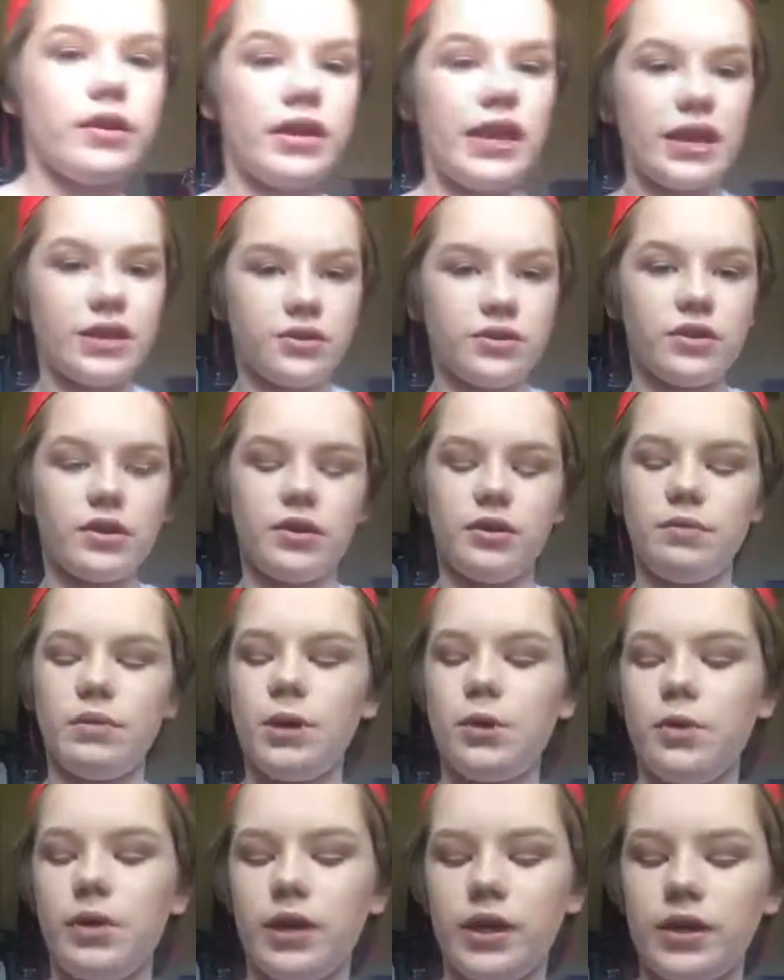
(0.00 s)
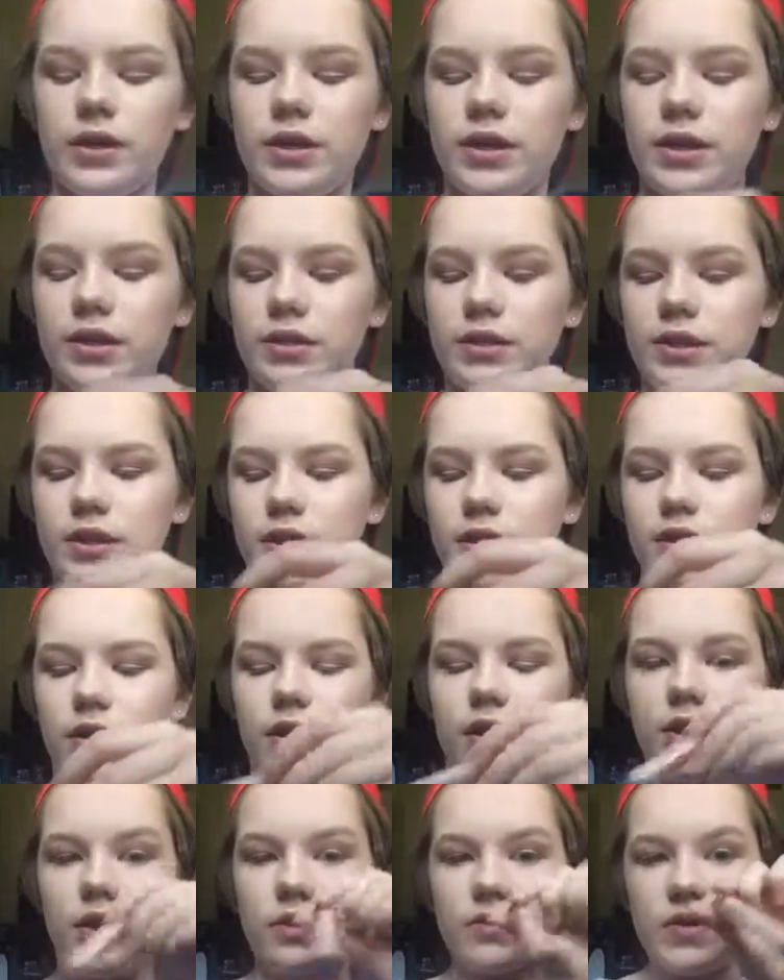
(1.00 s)
Next, we're going to be going into
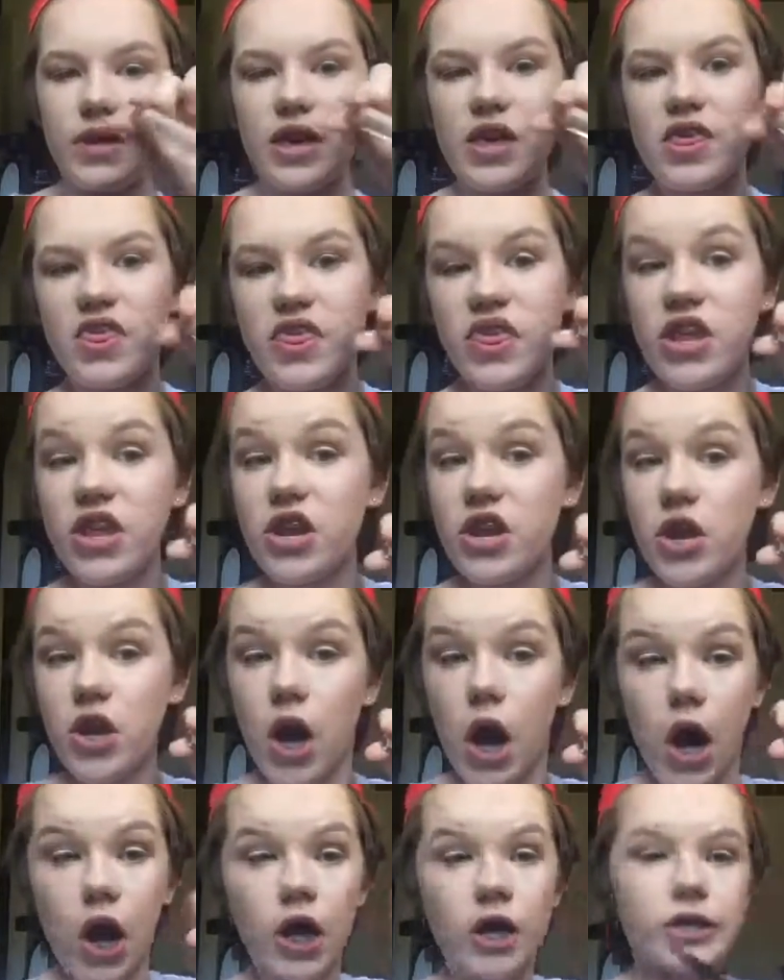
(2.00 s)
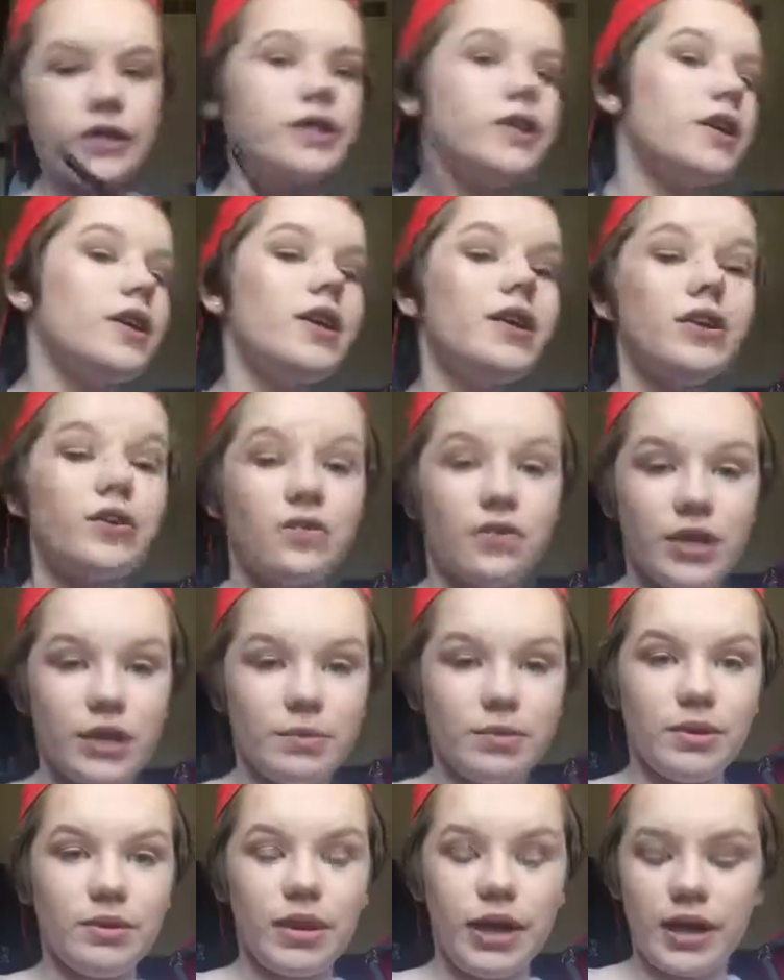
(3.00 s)
concealer using the NARS
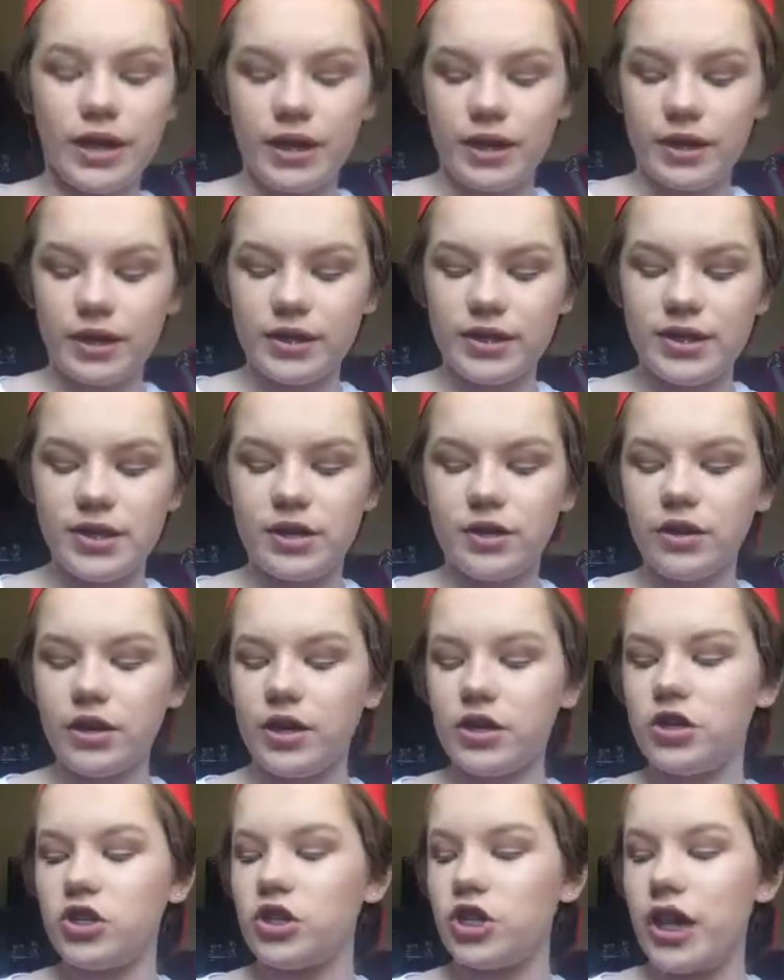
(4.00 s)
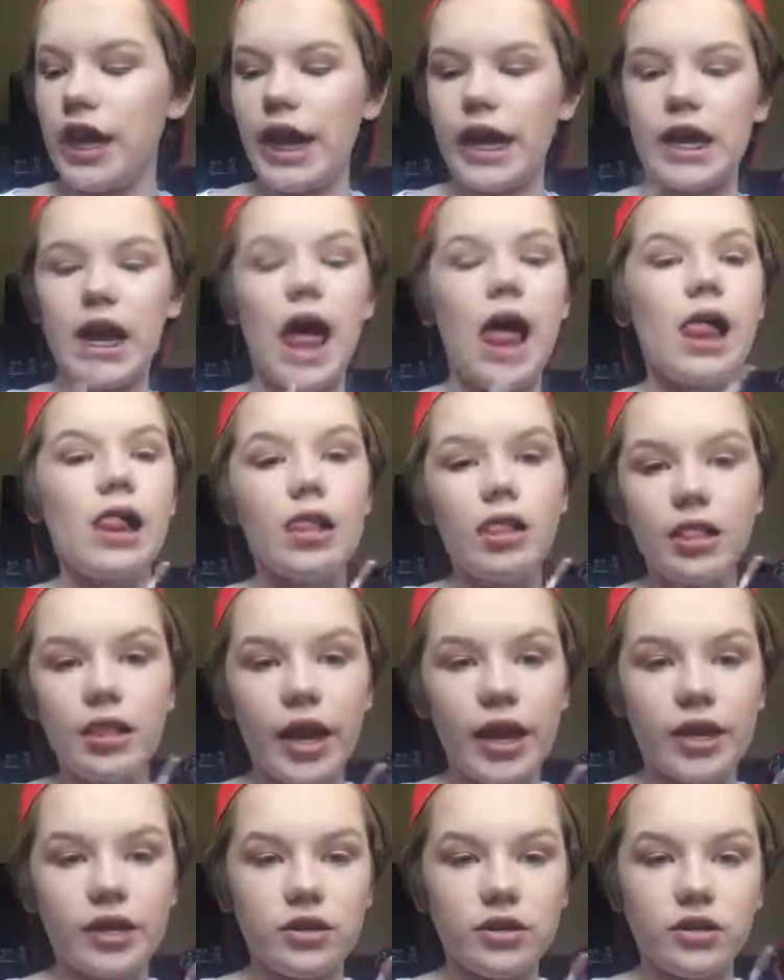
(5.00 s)
Creamy Radiant Concealer in shade
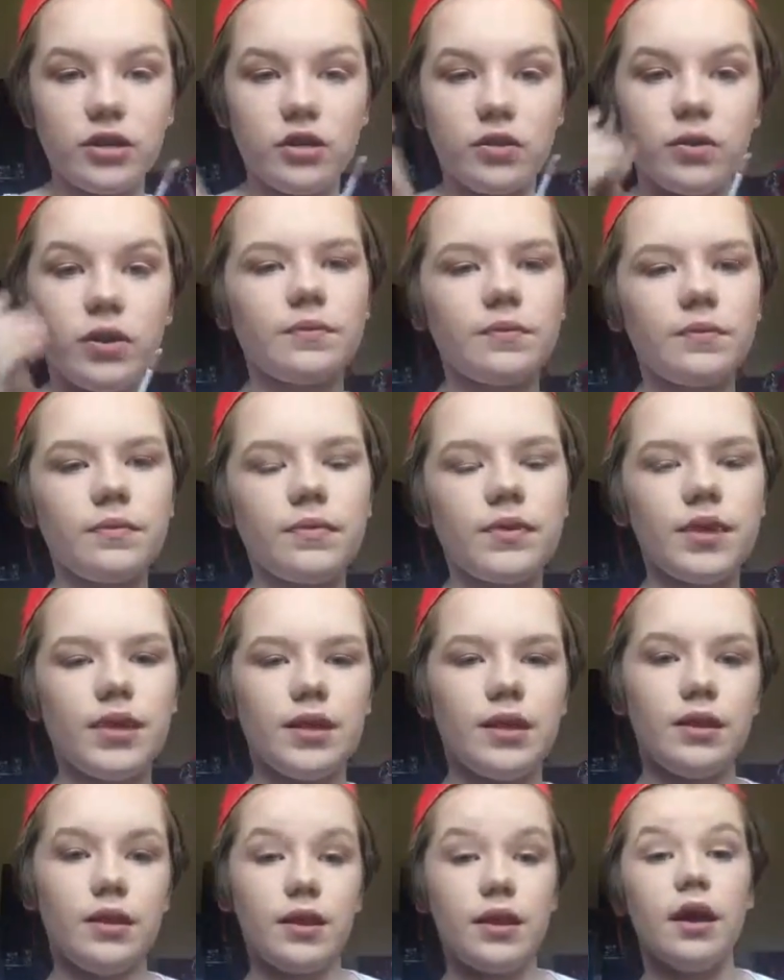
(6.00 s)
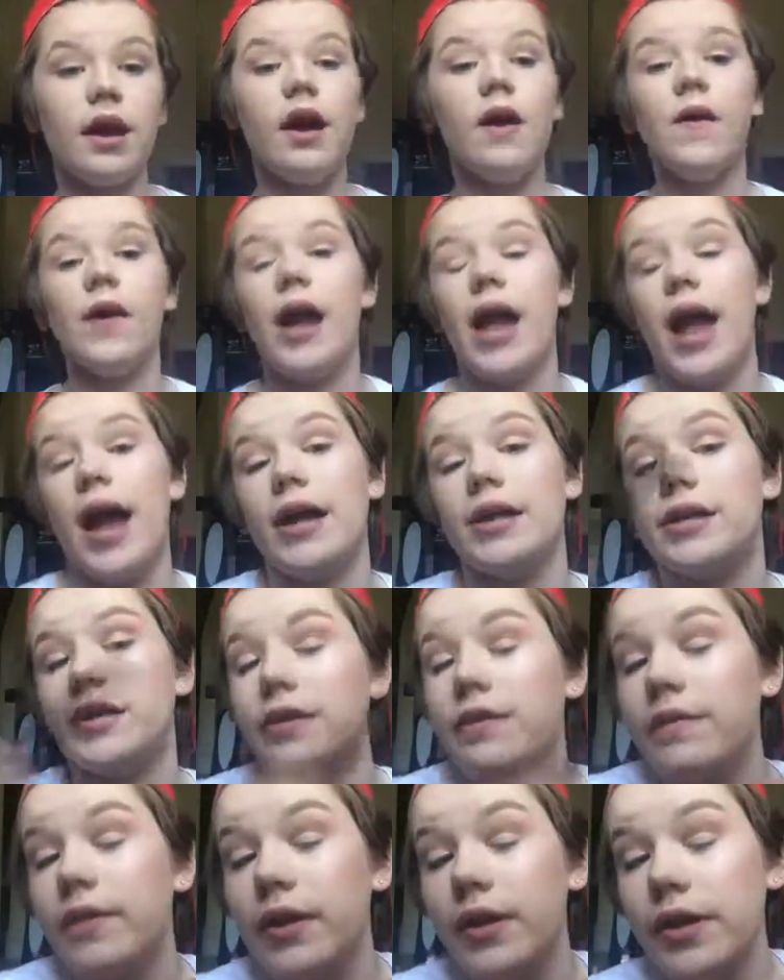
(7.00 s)
Light 2. Okay, I
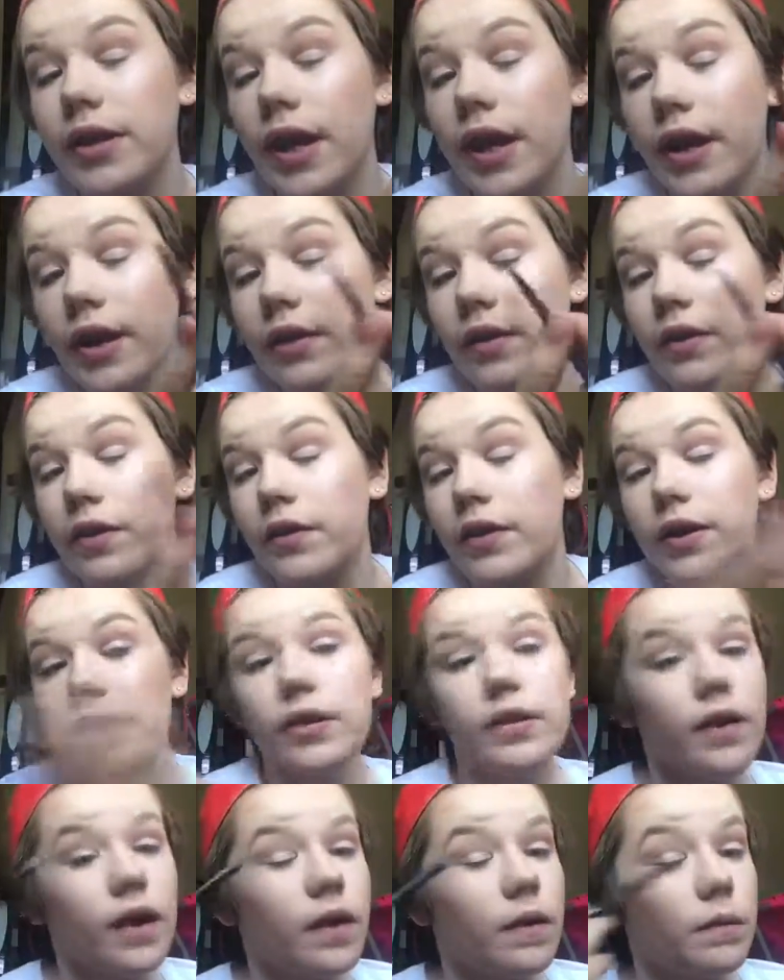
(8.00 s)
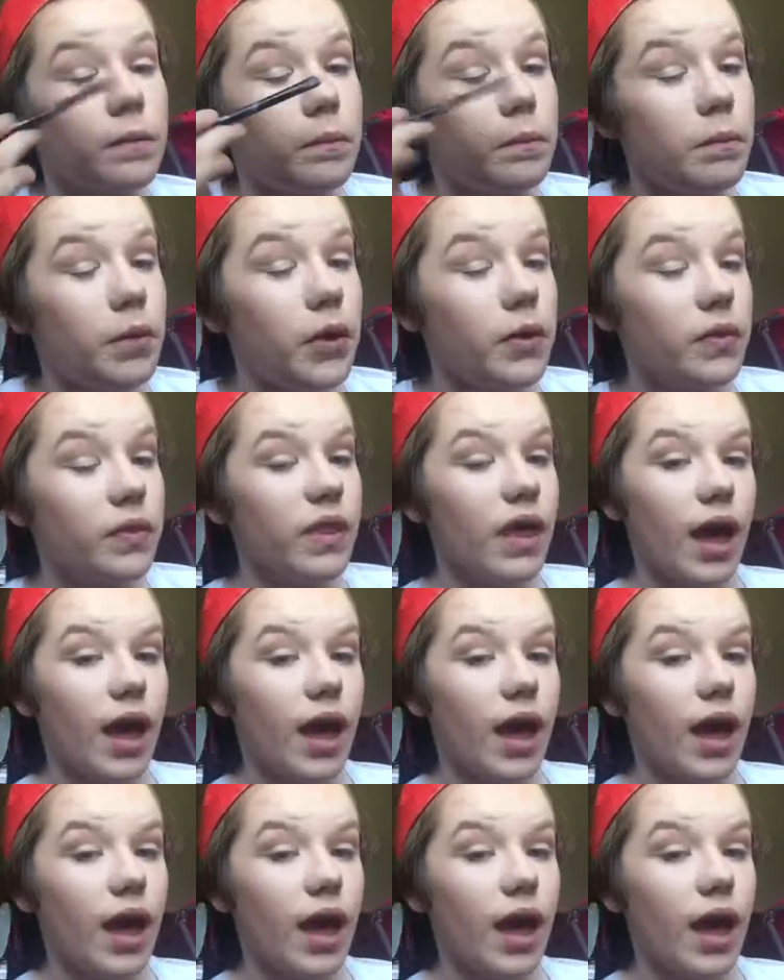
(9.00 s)
just finished cutting the crease of both